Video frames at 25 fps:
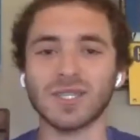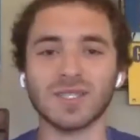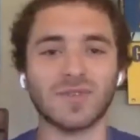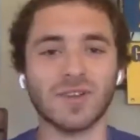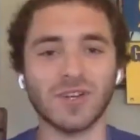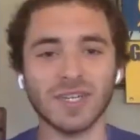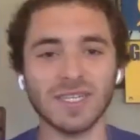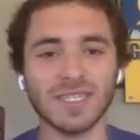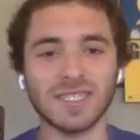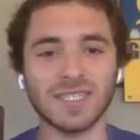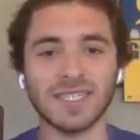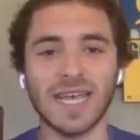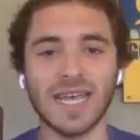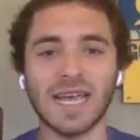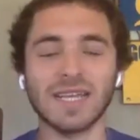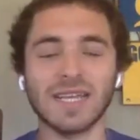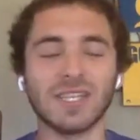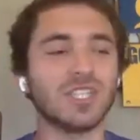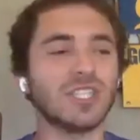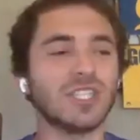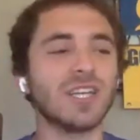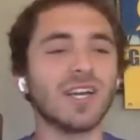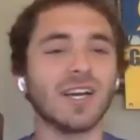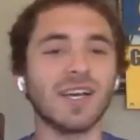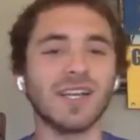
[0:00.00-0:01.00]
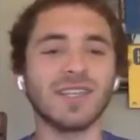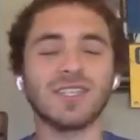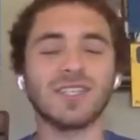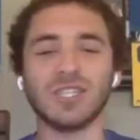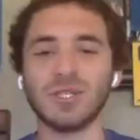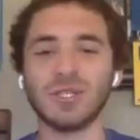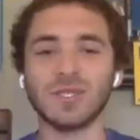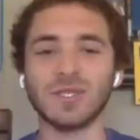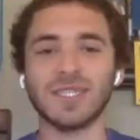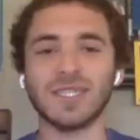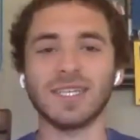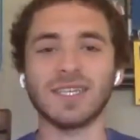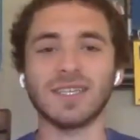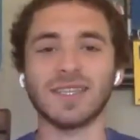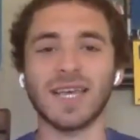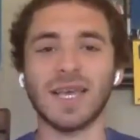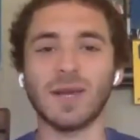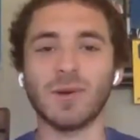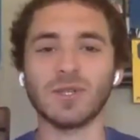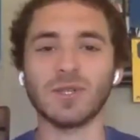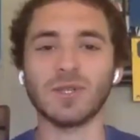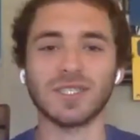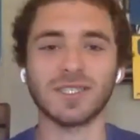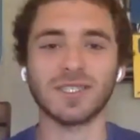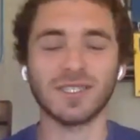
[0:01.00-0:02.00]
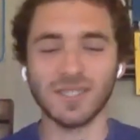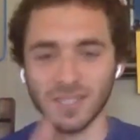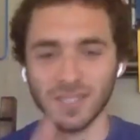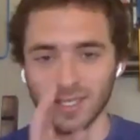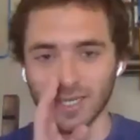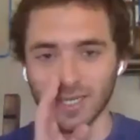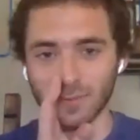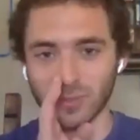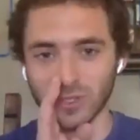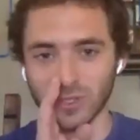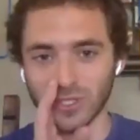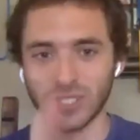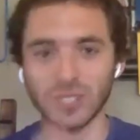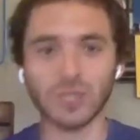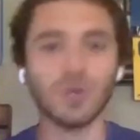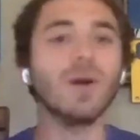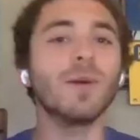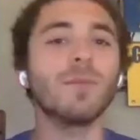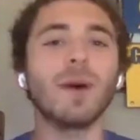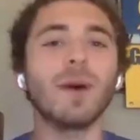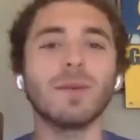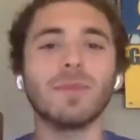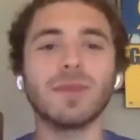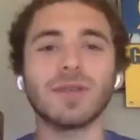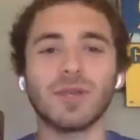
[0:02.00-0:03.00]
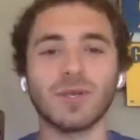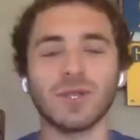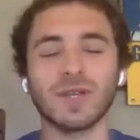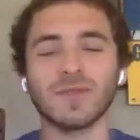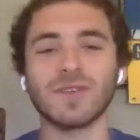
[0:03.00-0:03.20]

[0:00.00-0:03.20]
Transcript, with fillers: I was very sad. And she got into UCLA, which is number two public